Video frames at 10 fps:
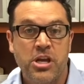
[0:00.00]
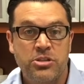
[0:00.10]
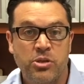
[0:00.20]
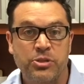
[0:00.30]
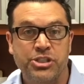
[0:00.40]

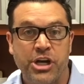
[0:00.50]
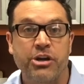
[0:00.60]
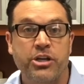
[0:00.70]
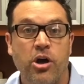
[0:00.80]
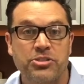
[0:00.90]
So when
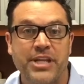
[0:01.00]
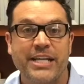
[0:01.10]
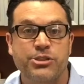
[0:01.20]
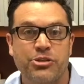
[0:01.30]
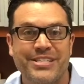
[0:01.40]
Sherry calls, the
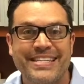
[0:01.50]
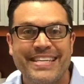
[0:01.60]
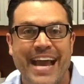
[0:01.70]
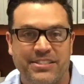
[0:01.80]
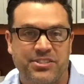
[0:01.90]
answer is
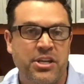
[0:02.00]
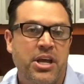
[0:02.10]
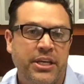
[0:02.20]
yes.